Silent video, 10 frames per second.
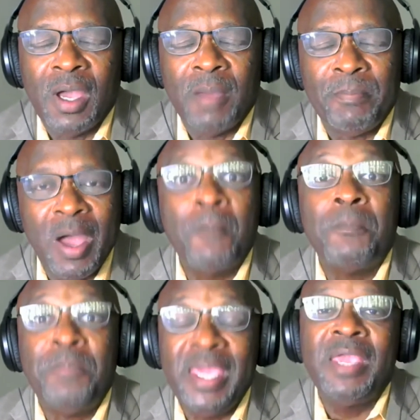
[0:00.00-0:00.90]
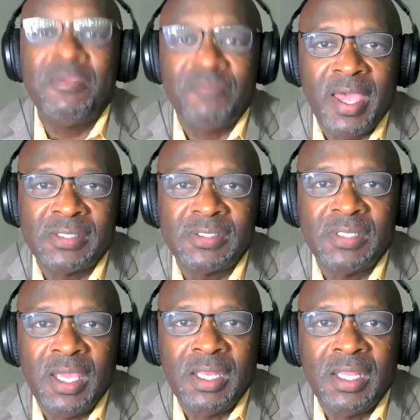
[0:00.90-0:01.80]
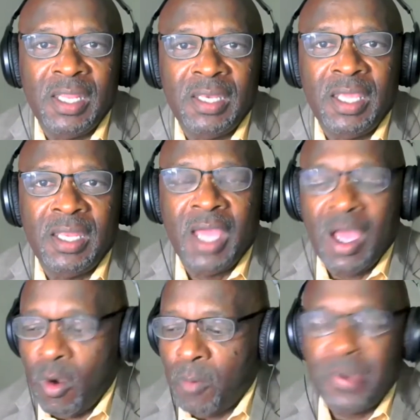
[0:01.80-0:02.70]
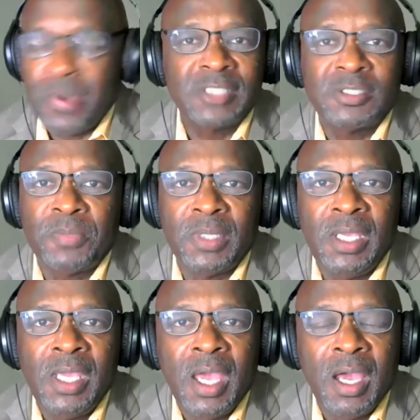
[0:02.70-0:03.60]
about being vaccinated and how possibly